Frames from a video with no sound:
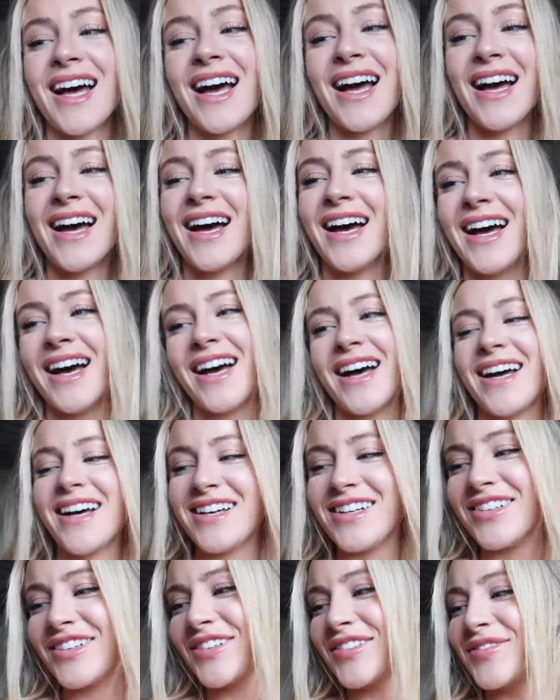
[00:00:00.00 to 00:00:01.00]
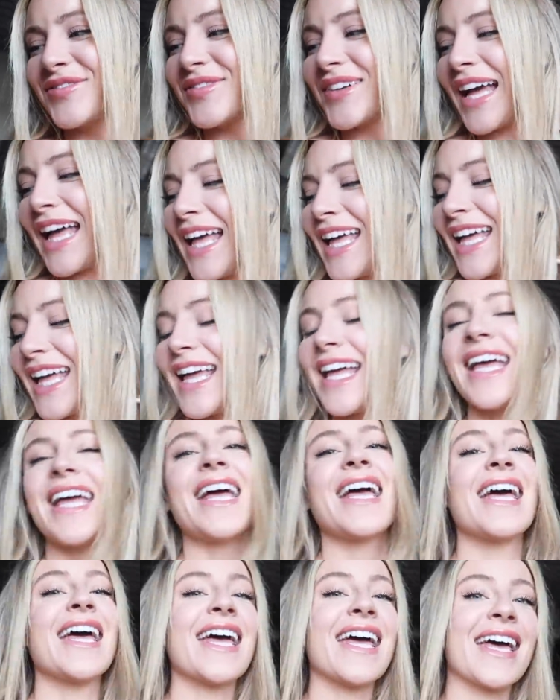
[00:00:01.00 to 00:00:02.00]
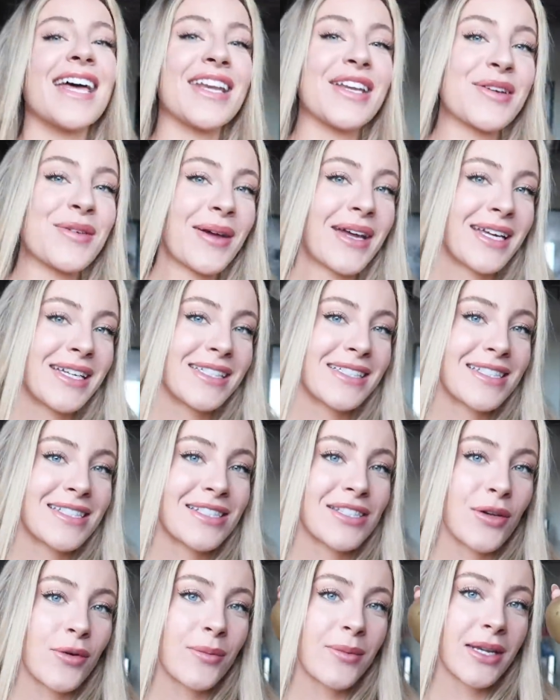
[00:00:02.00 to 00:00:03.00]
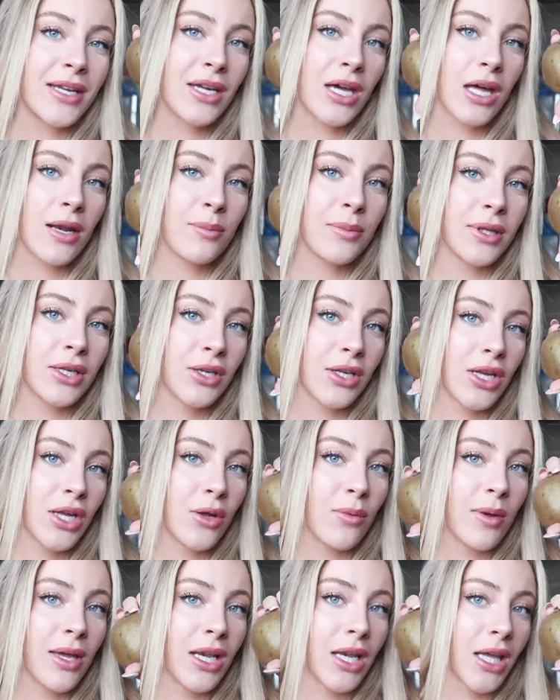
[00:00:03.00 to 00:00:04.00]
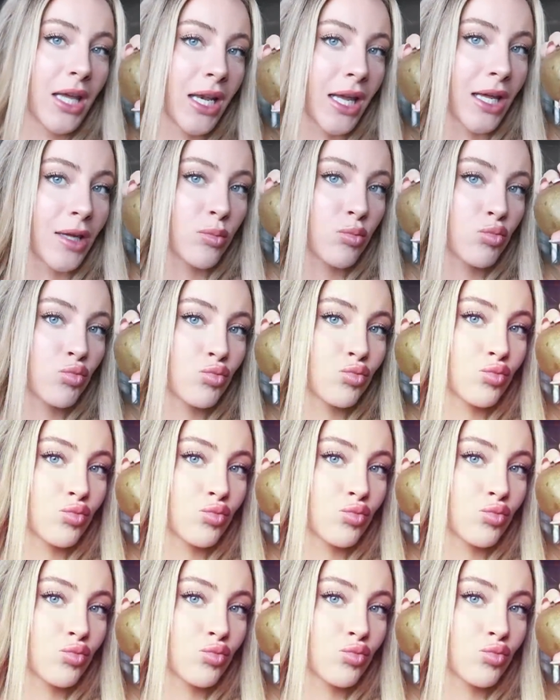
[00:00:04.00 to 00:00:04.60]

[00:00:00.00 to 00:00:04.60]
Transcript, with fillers: um, anyways, so I'm gonna cut up a little kiwi and eat it.